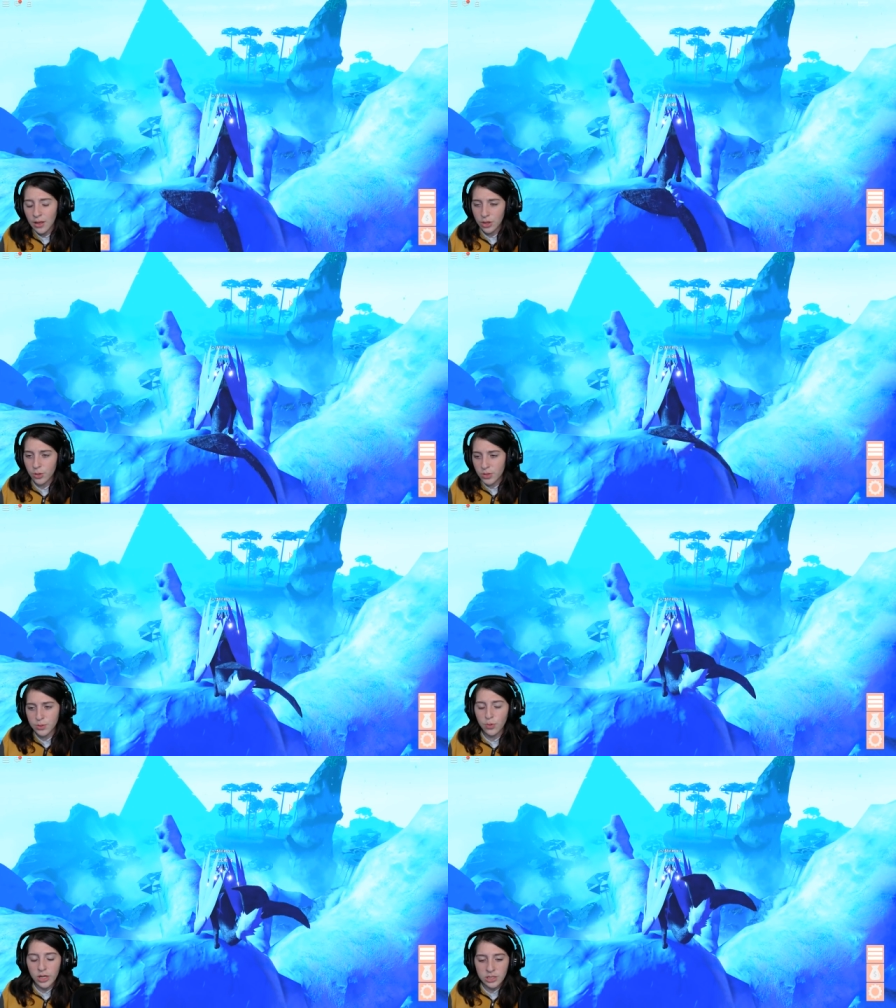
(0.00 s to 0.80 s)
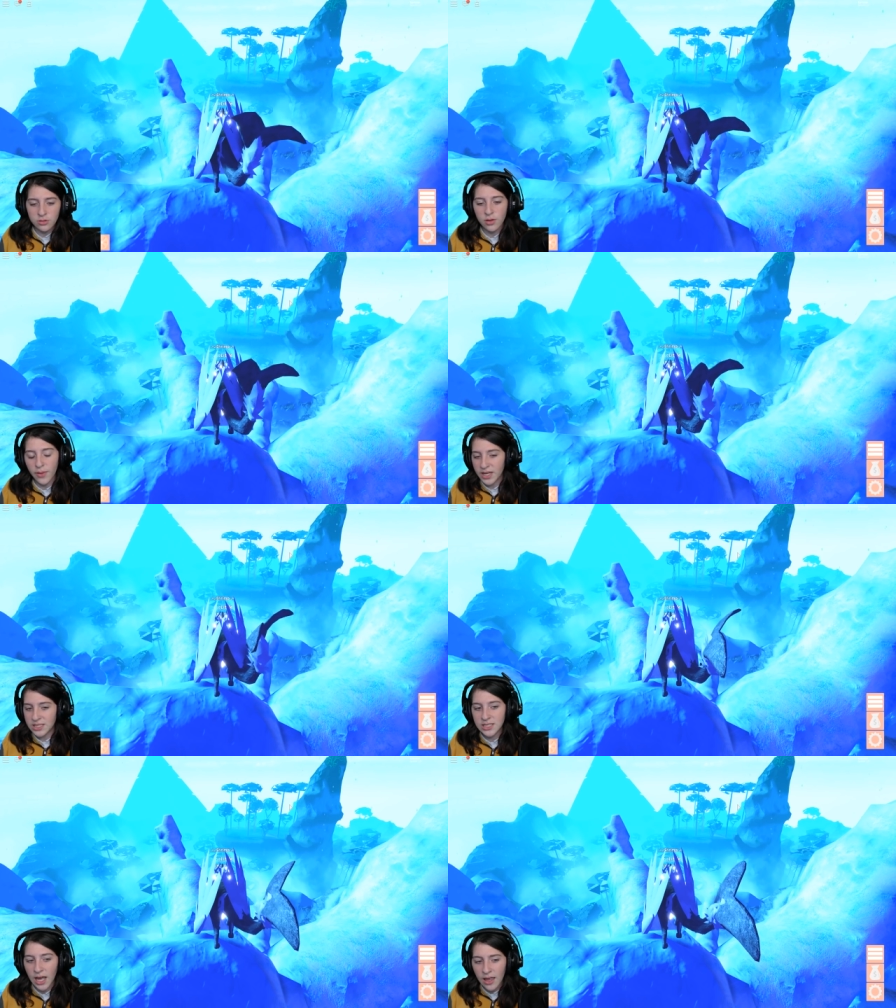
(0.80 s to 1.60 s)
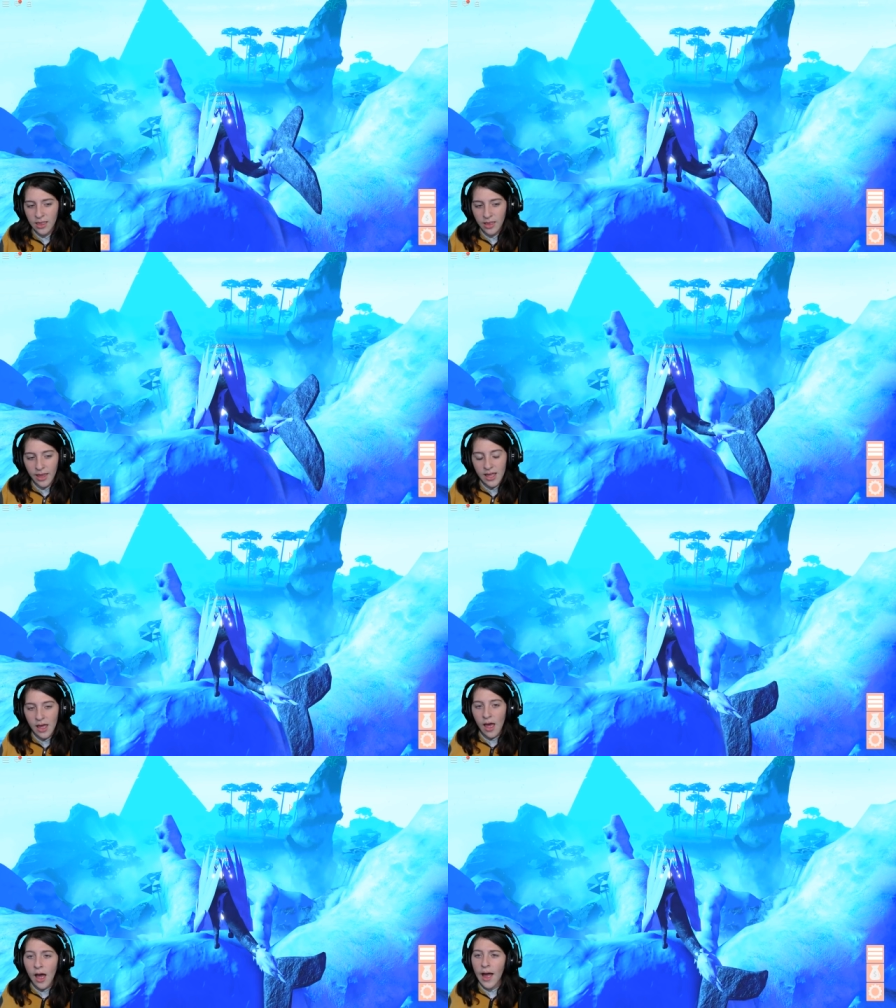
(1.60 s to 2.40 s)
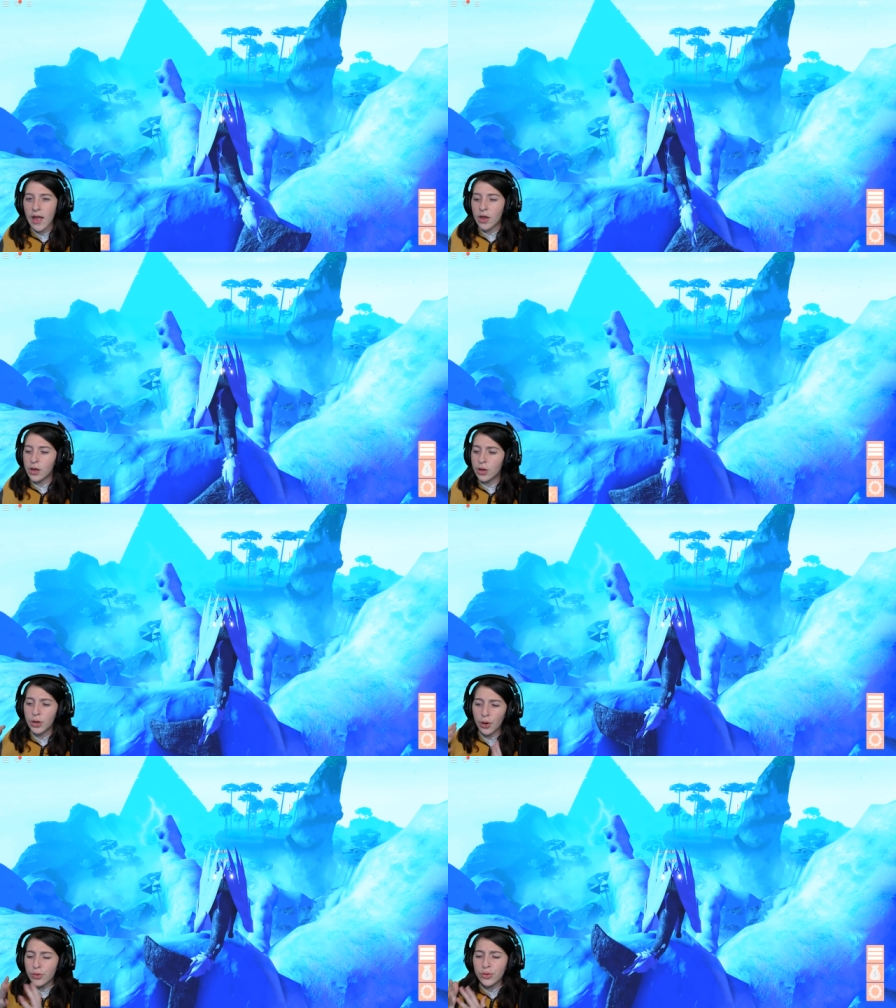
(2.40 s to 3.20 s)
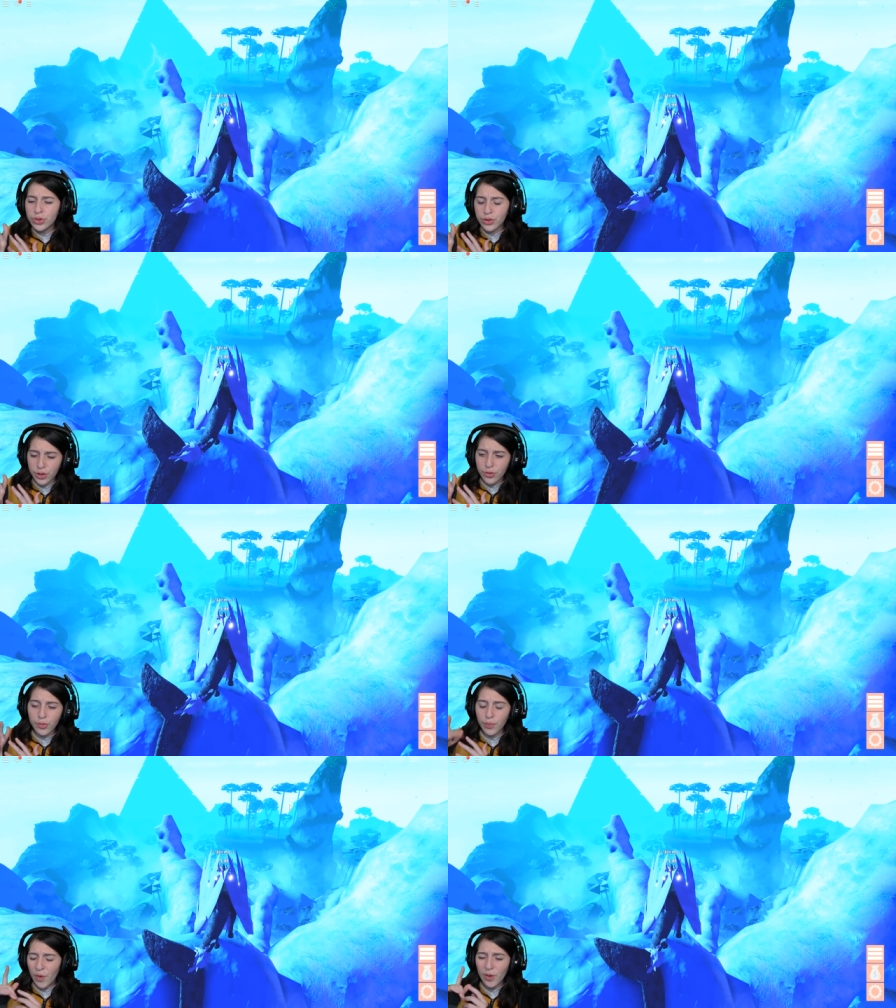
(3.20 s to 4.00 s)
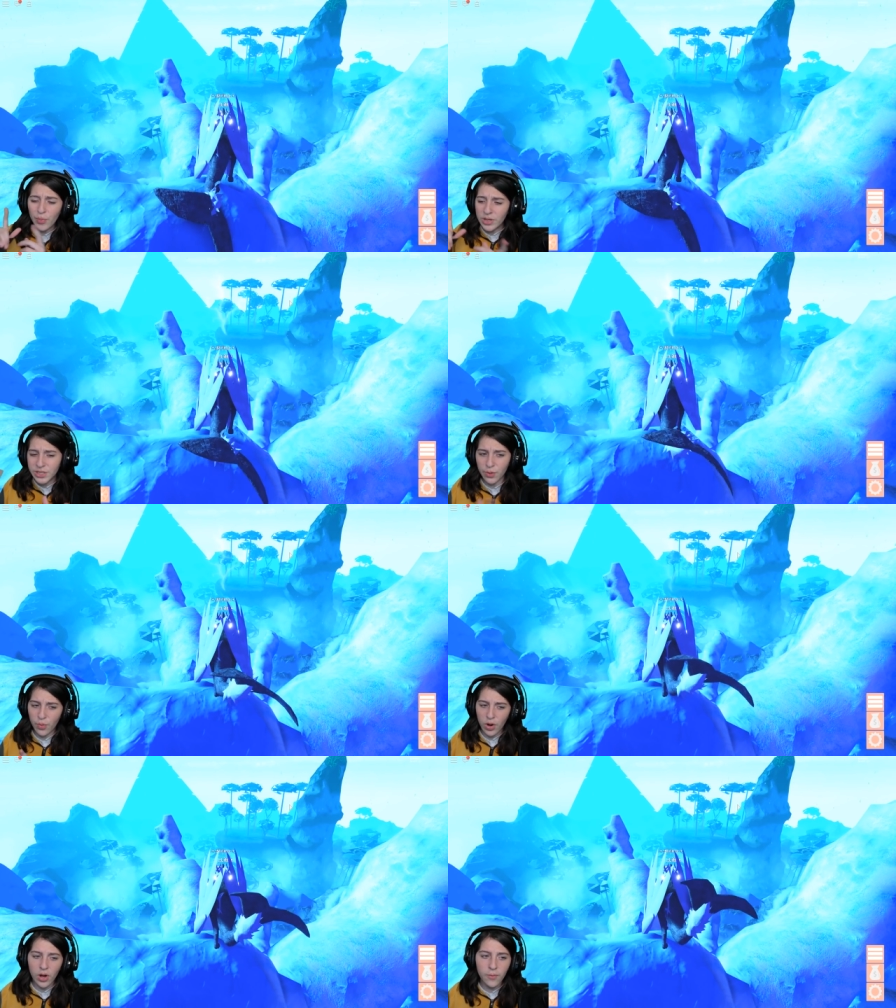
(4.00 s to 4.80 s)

there was walls for them. I sat like I could go through what was a wall,